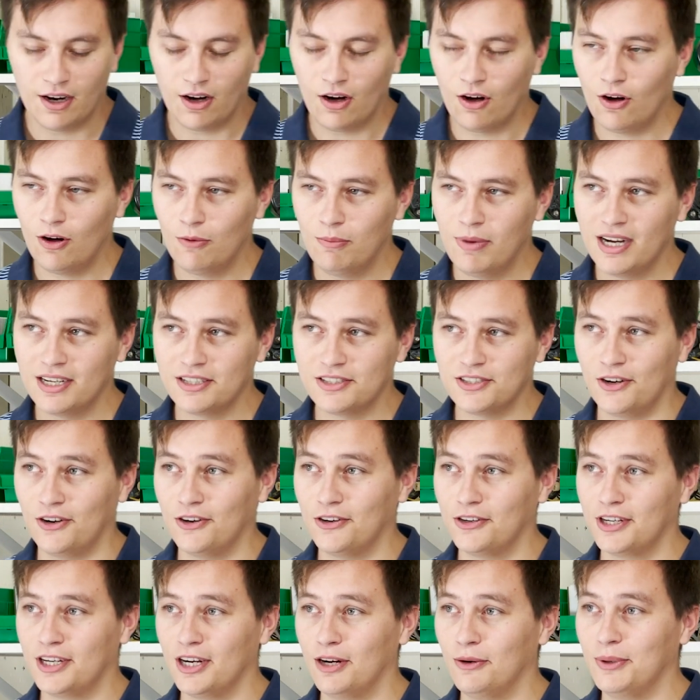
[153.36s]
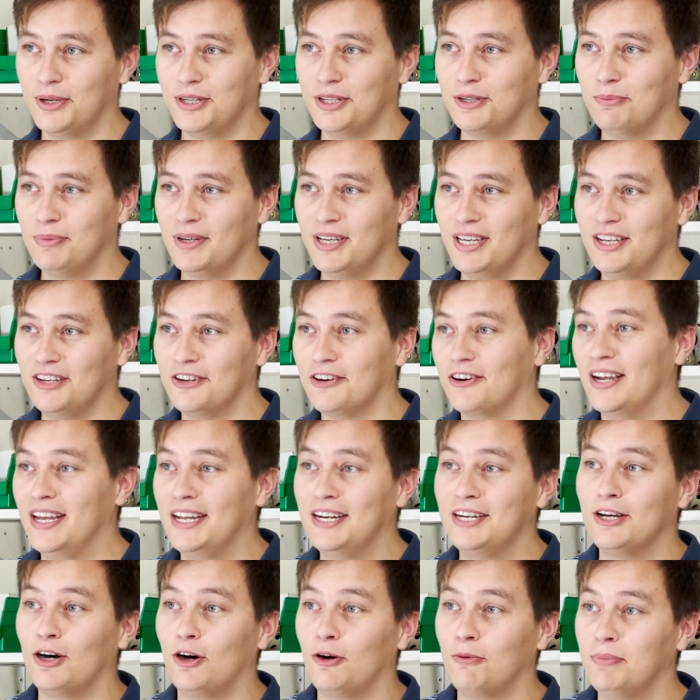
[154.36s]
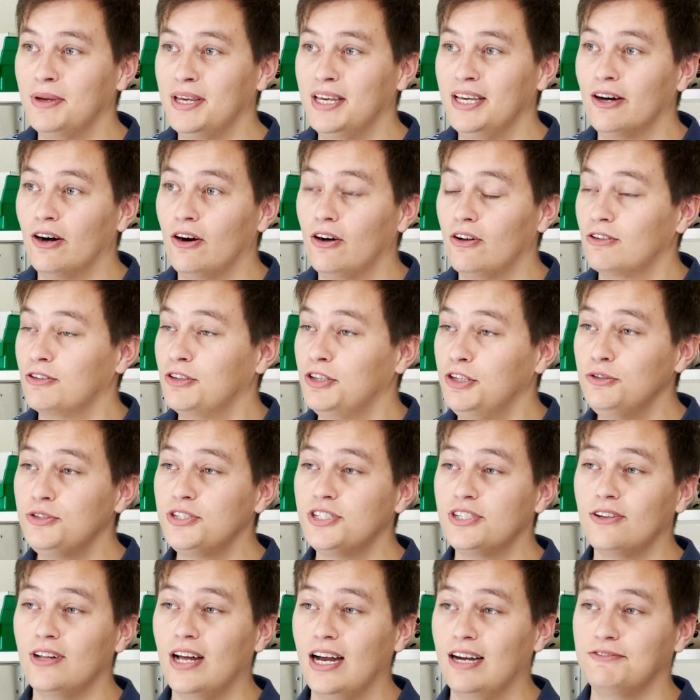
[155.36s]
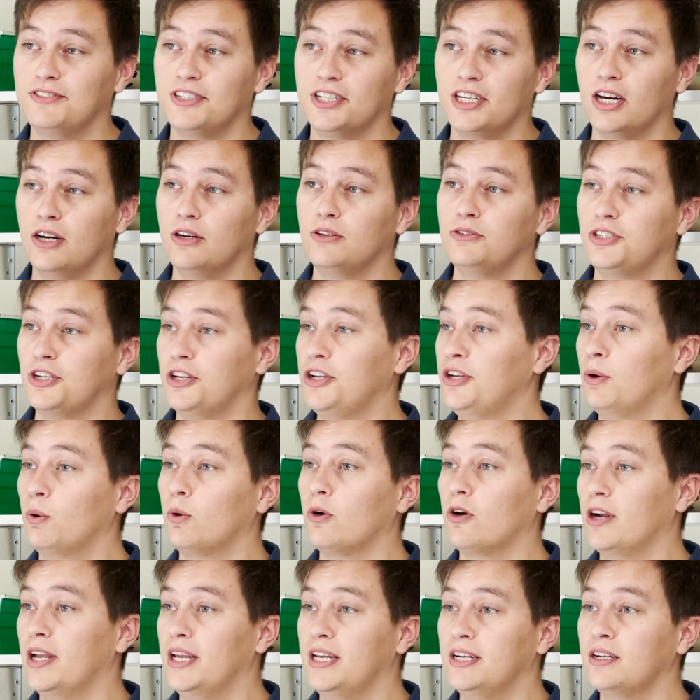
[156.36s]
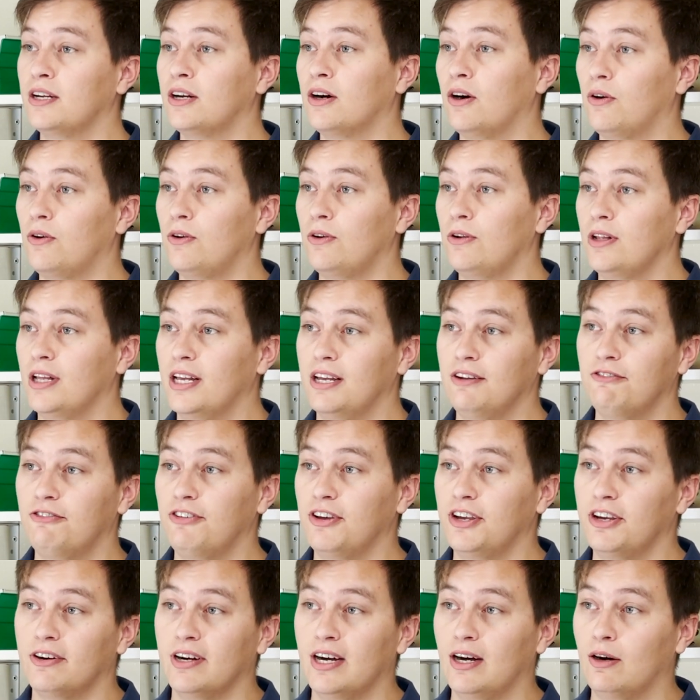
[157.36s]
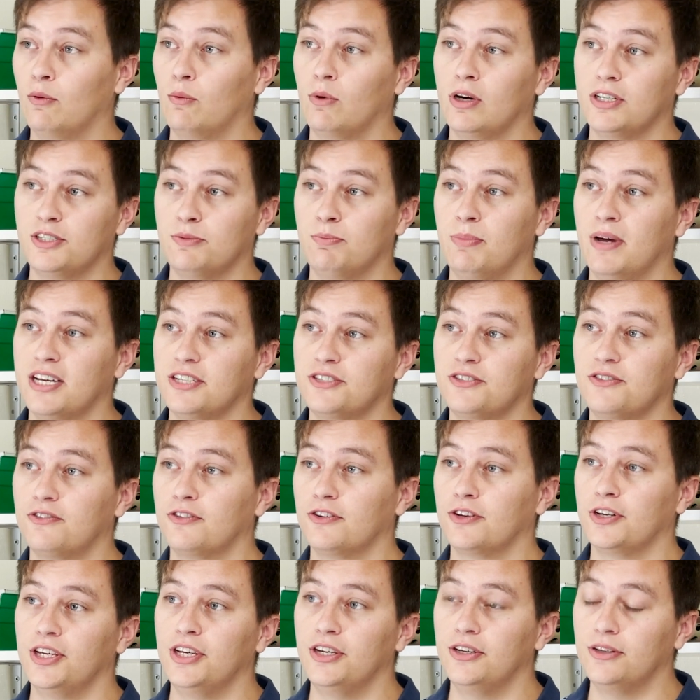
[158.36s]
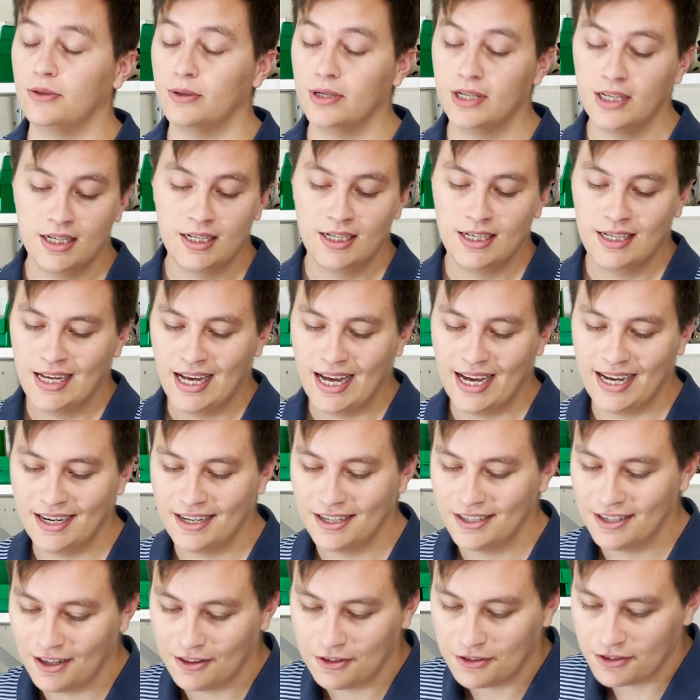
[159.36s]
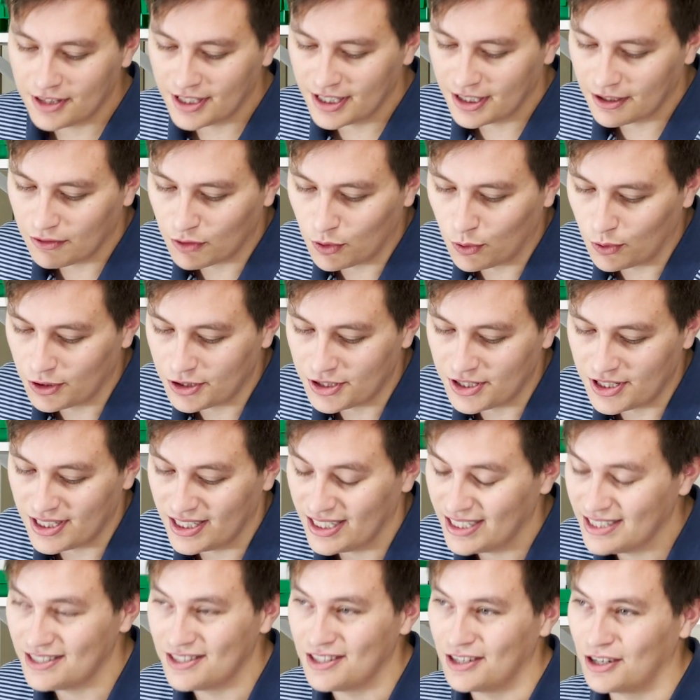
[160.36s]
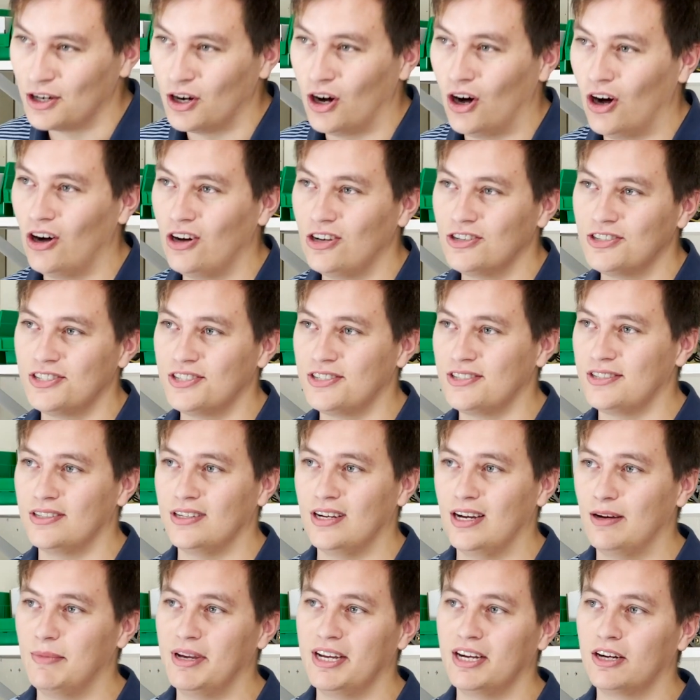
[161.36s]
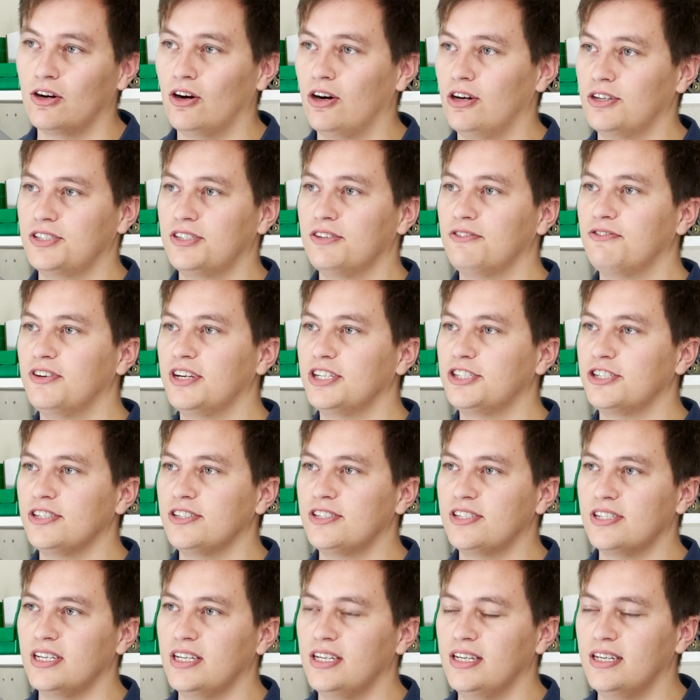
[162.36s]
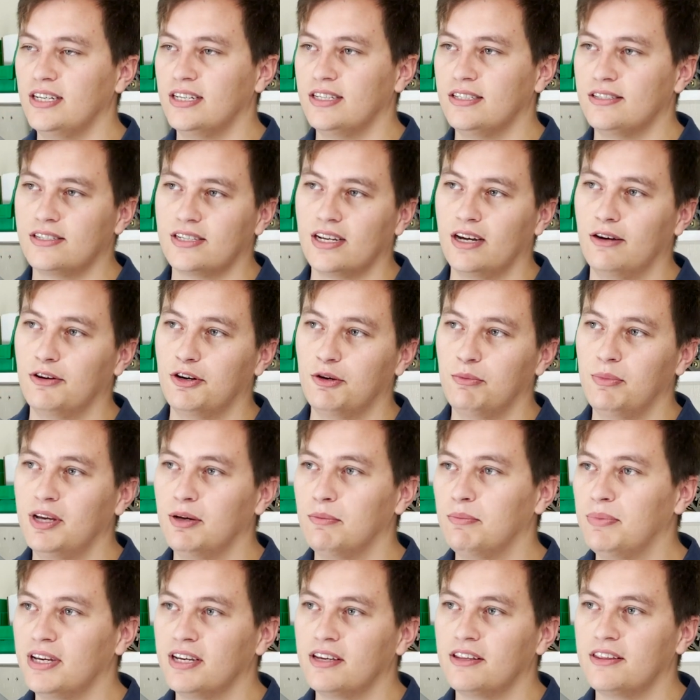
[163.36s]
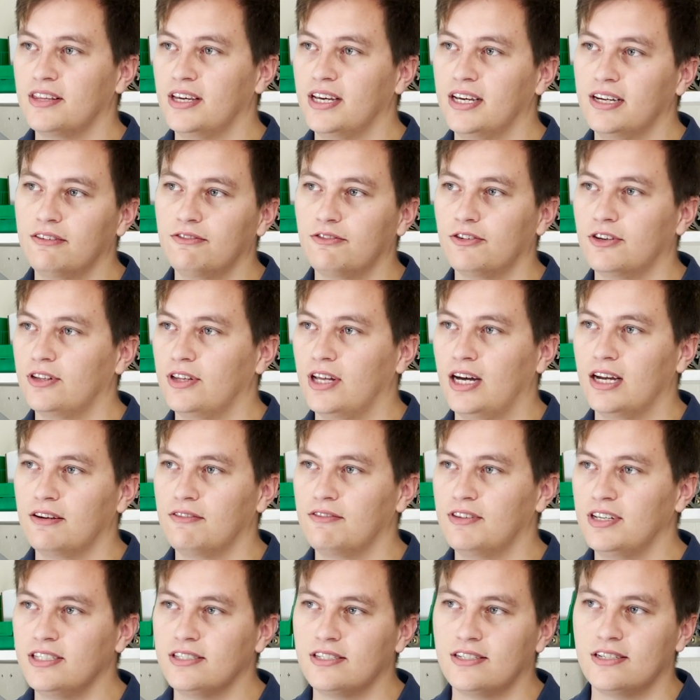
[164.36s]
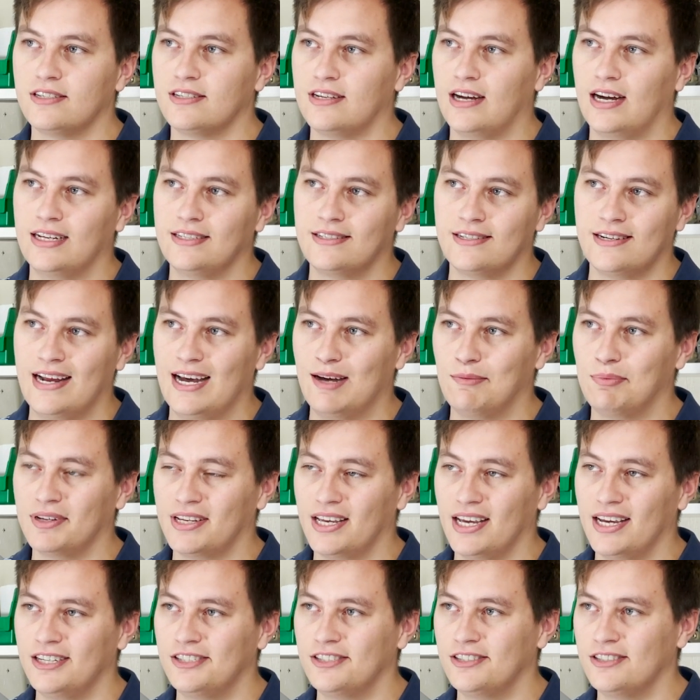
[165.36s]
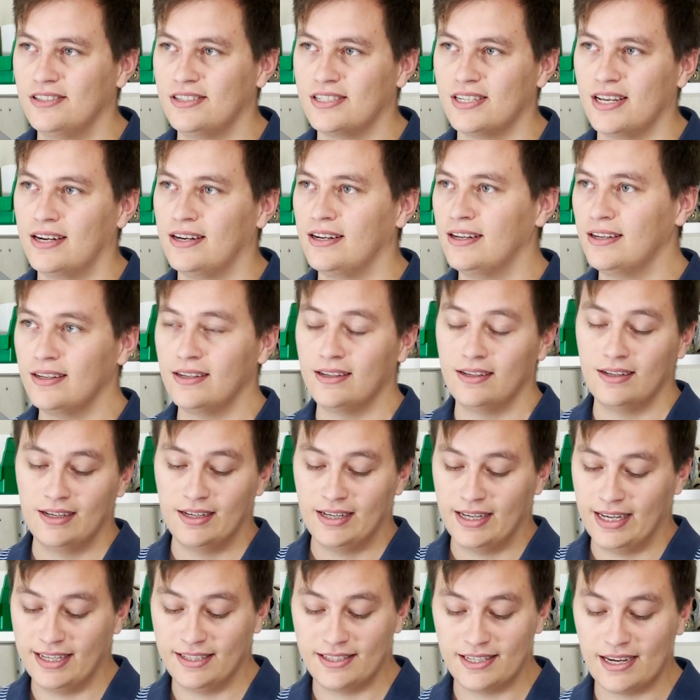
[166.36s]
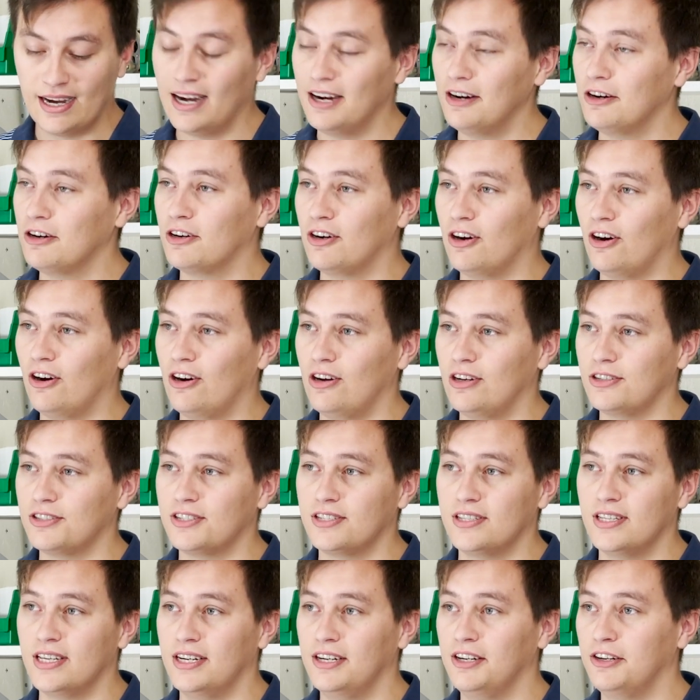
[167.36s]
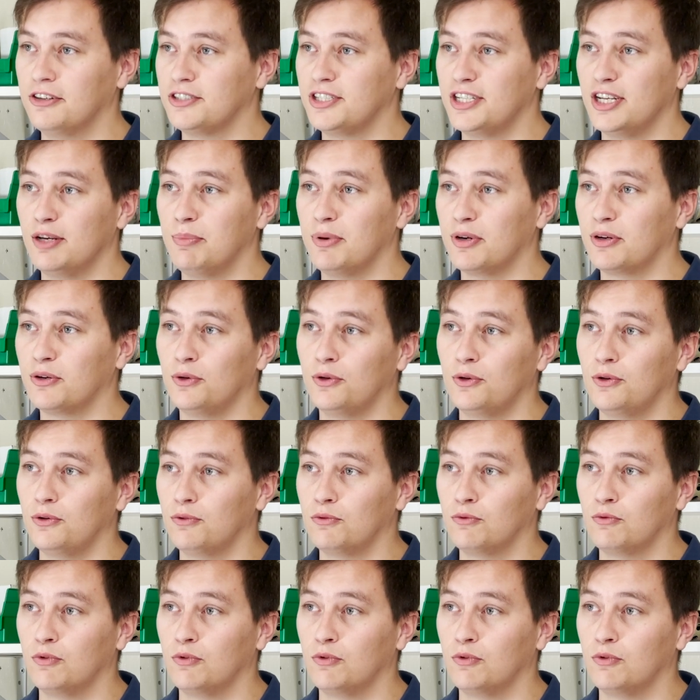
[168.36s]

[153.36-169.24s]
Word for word: Halbachs aren't going to be your end all be all. You still have to go to your end goal and figure out what's best for you. And another thing, of course, is the cost. I mean, cost efficiency is going to be a big thing for a lot of these designs and applications, and it's higher cost than your typical